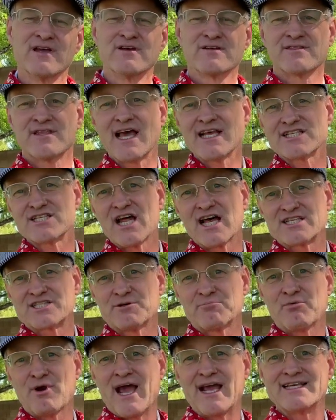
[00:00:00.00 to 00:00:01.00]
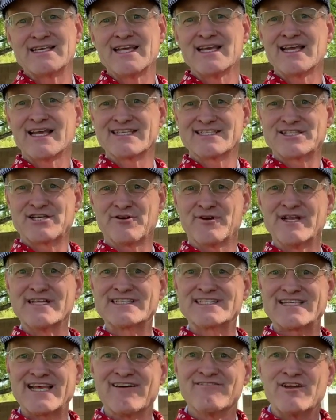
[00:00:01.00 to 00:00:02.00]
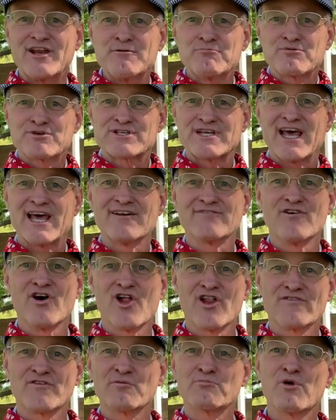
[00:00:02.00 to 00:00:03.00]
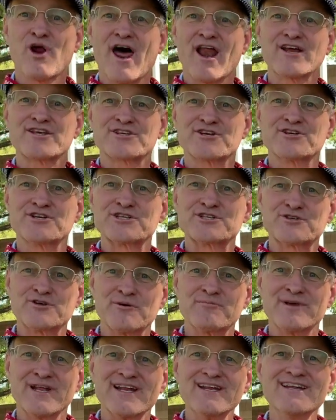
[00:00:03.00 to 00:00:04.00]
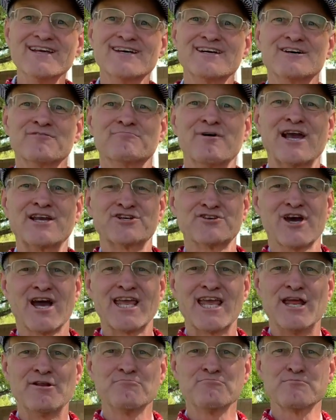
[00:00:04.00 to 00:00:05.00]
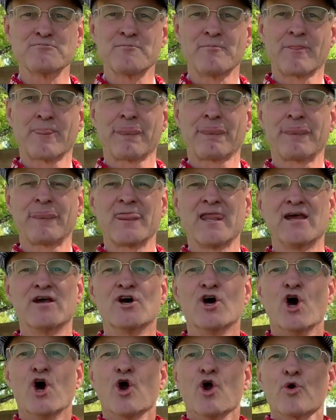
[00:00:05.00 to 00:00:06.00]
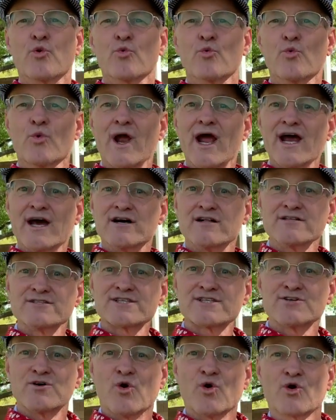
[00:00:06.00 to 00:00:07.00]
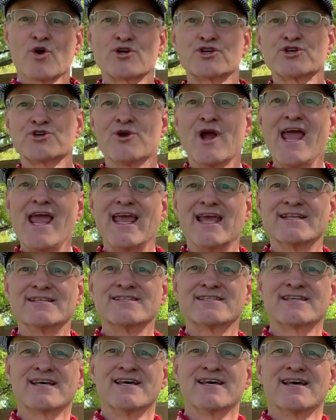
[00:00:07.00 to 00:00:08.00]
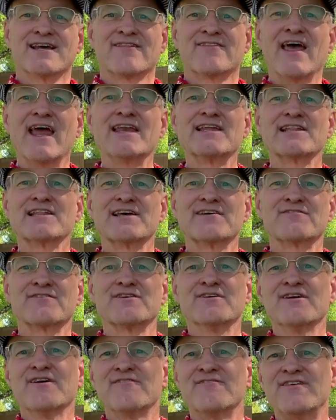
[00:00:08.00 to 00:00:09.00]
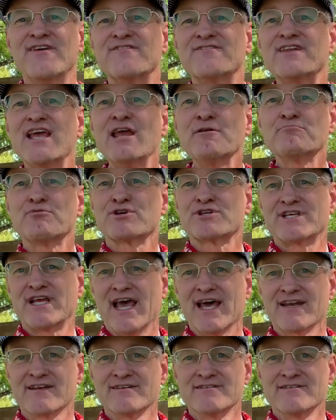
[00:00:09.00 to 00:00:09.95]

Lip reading: That's not surprising, considering 70% of all of our products are distributed by trucking. Rails or trains, they deliver 15%